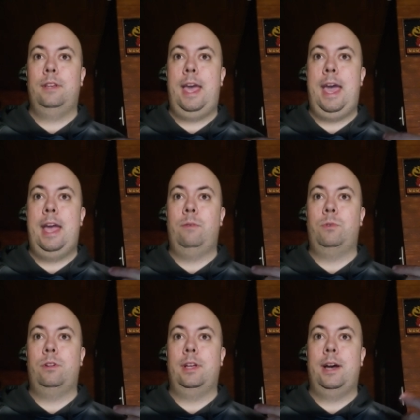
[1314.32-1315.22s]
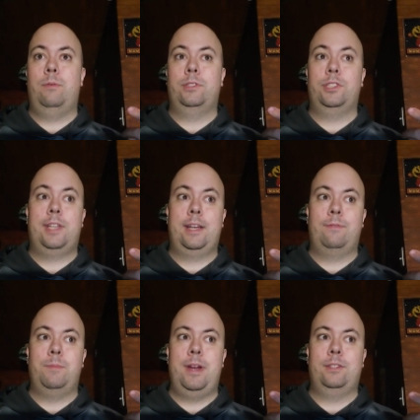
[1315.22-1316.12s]
And we'll just take it
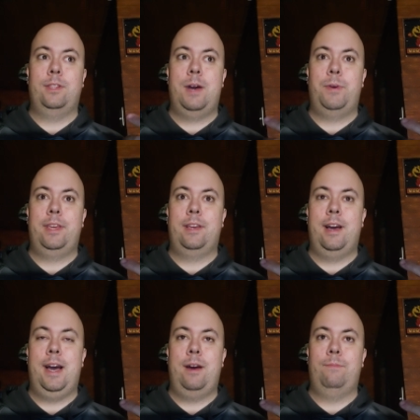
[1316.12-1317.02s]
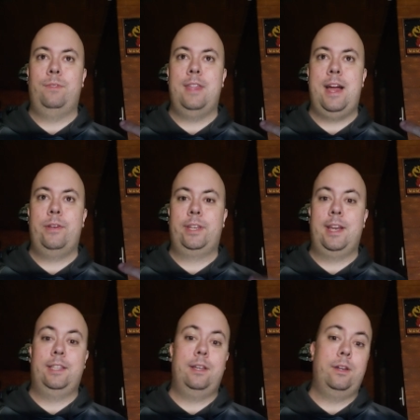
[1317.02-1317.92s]
from there. So that way, not only can
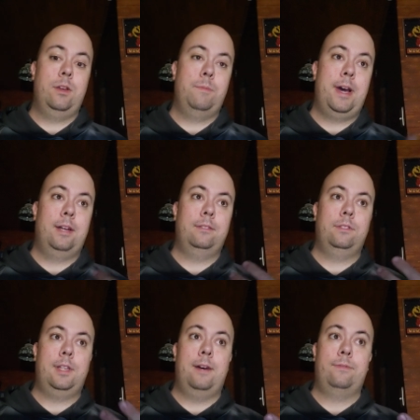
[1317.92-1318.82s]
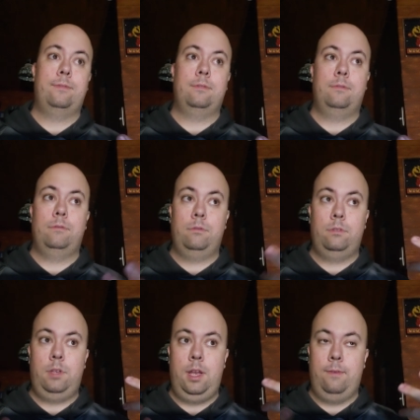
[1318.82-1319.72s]
I tell you about stuff
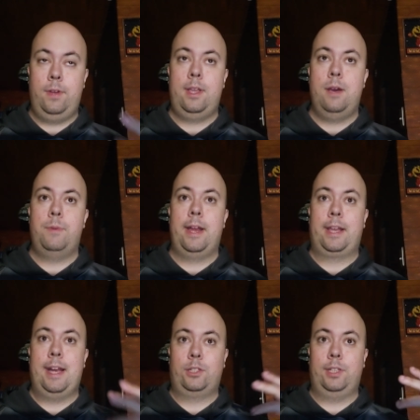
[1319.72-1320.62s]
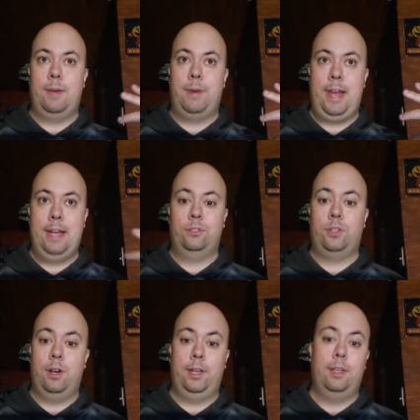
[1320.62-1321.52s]
in a video, but I can actually get my hands
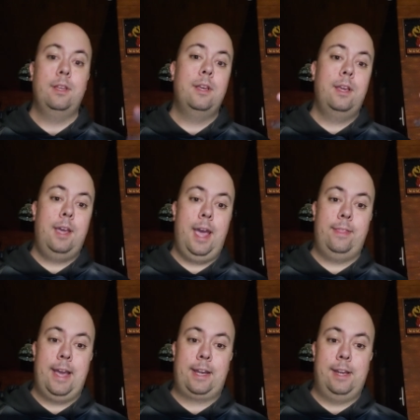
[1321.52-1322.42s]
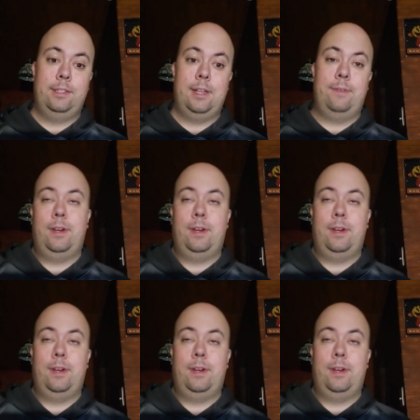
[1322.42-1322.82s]
dirty and that kind of stuff.